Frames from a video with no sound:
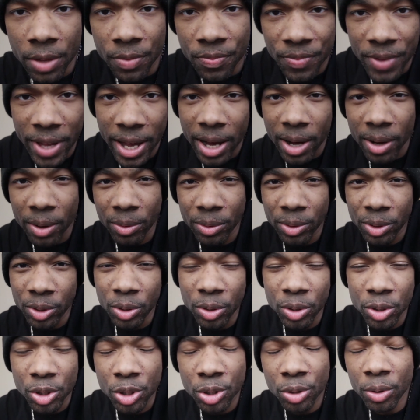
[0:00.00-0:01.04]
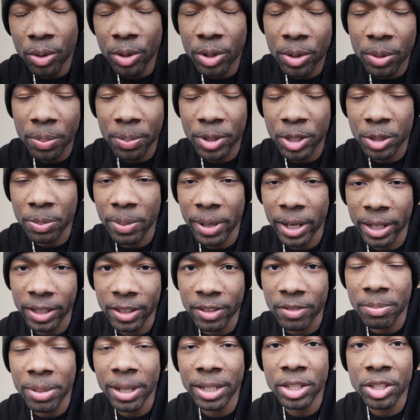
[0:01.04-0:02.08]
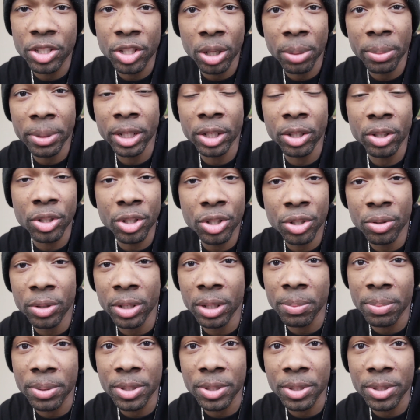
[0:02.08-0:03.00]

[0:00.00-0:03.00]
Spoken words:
Now, you control your perspective by determining your shooting